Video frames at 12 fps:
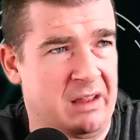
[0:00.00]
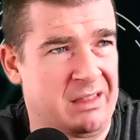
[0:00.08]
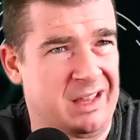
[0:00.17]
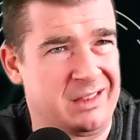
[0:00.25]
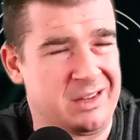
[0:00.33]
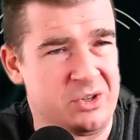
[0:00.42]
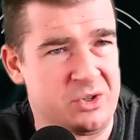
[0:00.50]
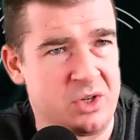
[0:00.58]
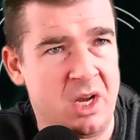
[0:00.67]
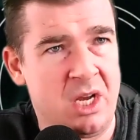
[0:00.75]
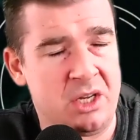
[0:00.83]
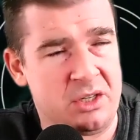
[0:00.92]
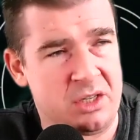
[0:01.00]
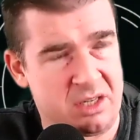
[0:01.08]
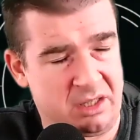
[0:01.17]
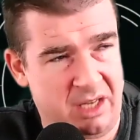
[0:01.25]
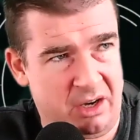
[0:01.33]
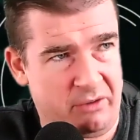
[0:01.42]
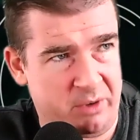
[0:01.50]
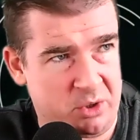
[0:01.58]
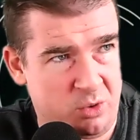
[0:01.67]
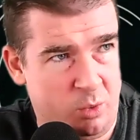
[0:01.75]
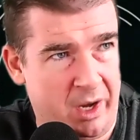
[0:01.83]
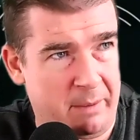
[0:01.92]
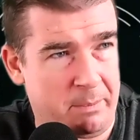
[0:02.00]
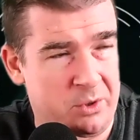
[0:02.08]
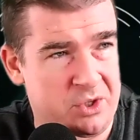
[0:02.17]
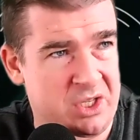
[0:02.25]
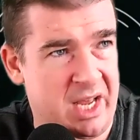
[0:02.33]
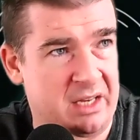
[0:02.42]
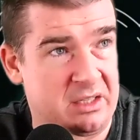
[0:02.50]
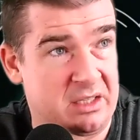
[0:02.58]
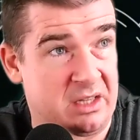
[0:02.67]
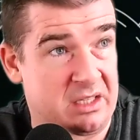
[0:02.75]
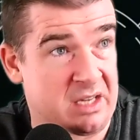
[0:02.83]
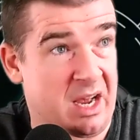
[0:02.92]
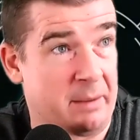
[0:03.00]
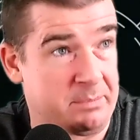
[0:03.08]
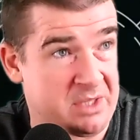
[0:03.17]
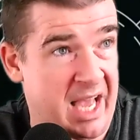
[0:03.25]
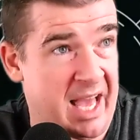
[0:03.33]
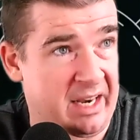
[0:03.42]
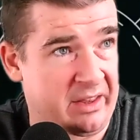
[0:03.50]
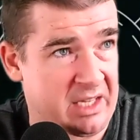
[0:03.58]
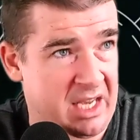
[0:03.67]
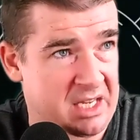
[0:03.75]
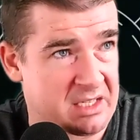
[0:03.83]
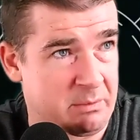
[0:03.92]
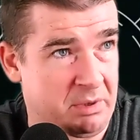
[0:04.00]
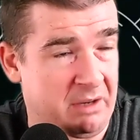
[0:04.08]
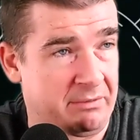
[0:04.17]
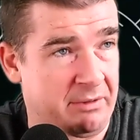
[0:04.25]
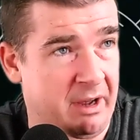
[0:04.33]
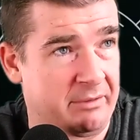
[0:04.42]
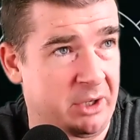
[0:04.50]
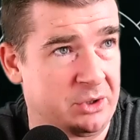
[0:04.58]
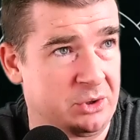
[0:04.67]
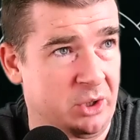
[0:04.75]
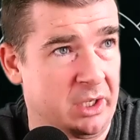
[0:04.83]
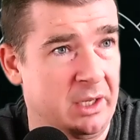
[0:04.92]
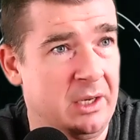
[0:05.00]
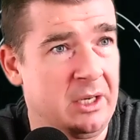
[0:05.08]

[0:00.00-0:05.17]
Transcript: I think there's just a little over 20% in the top 10 in the S&P 500